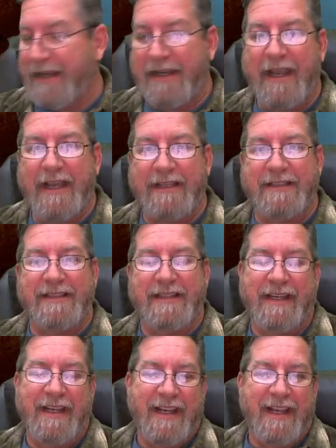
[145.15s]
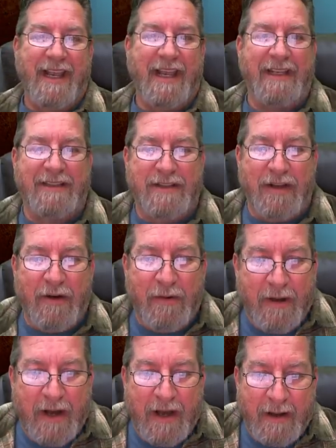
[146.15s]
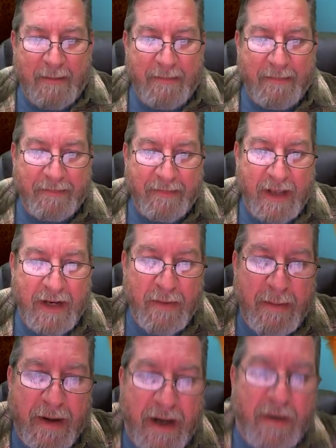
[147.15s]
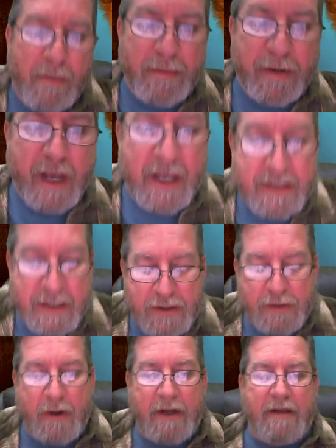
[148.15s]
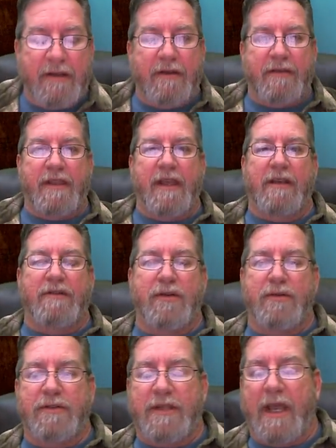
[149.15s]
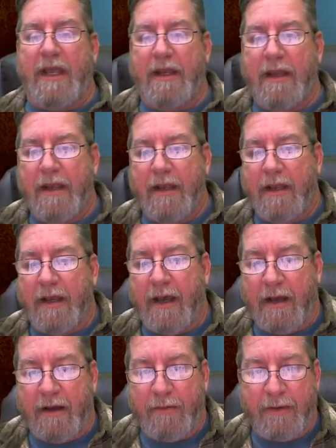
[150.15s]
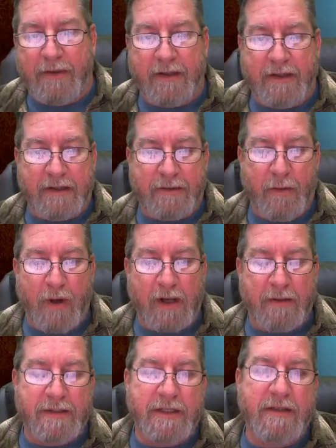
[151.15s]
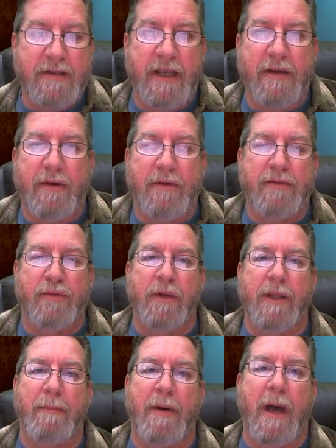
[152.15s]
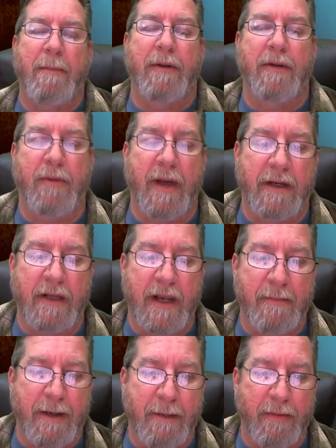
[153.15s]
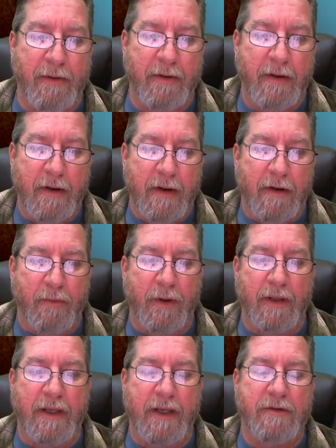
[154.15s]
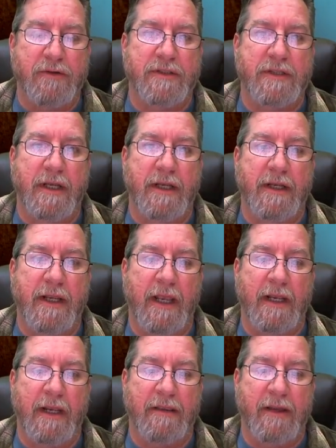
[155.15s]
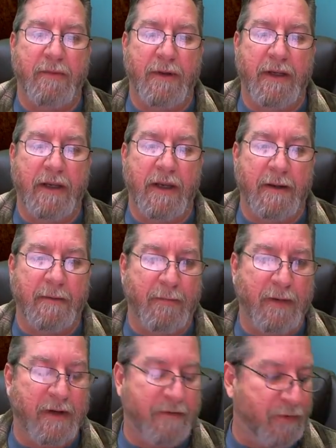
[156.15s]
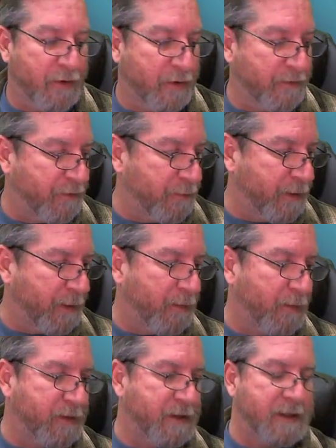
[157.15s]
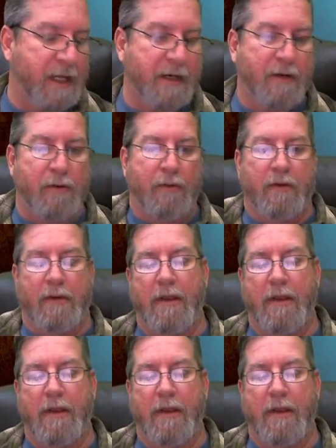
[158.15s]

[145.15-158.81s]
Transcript: Yes. and so, um, anyway, but I hope you guys enjoyed the thing on Tuesday uh, with the Wacom Cintiq. It was really popular. We had a lot of people really interested, and I think we um, we converted a few people, which is kind of cool.